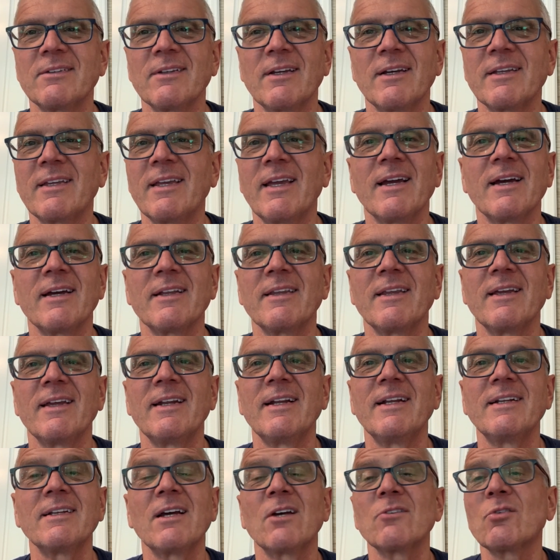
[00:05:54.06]
again, and
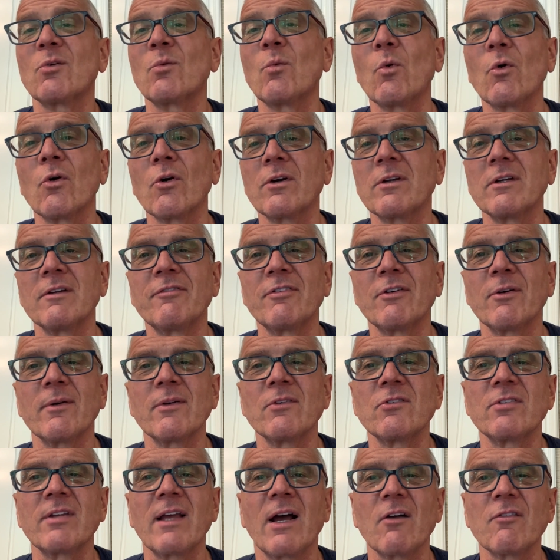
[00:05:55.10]
it doesn't work if you're in
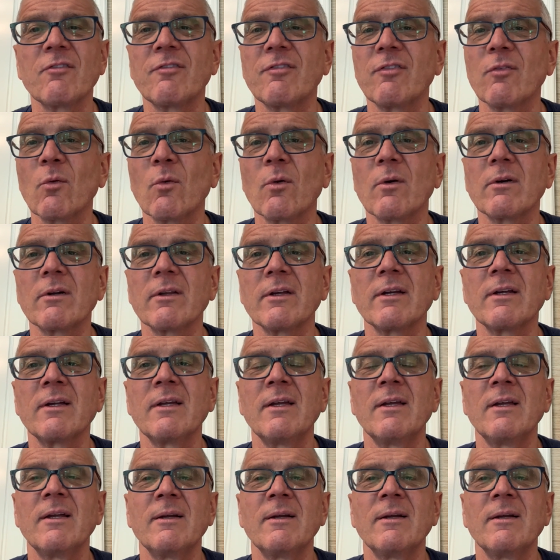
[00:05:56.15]
South Florida,